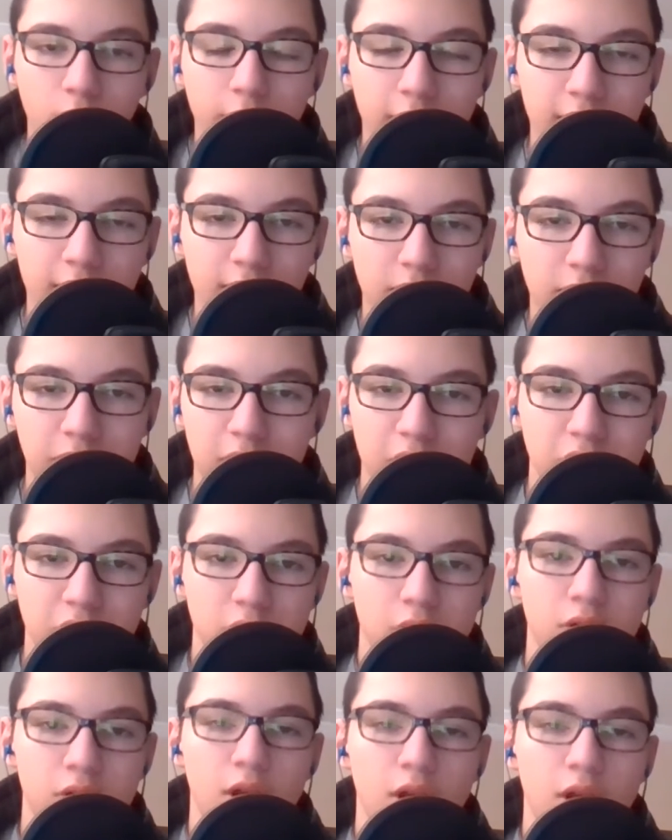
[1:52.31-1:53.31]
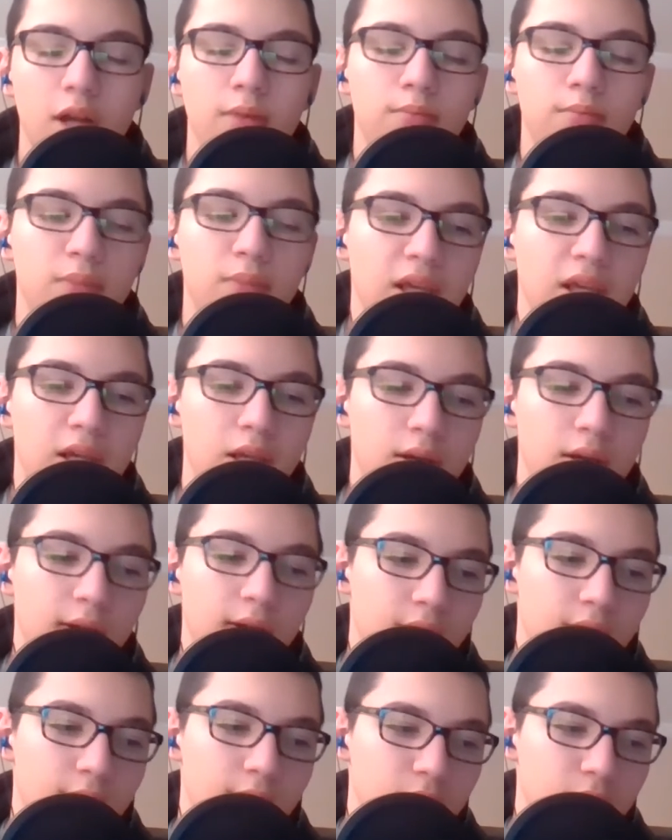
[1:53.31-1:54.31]
and they should not be
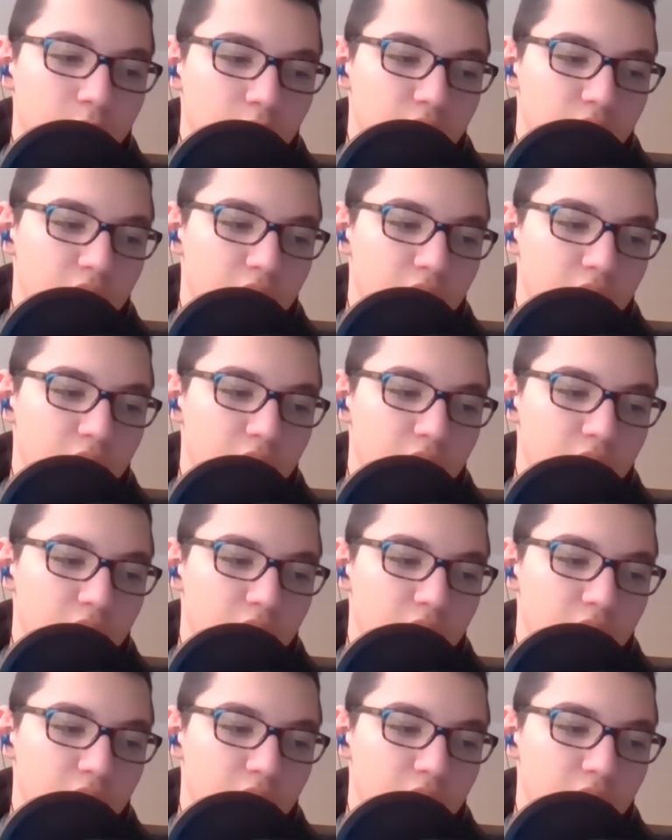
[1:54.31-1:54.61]
um,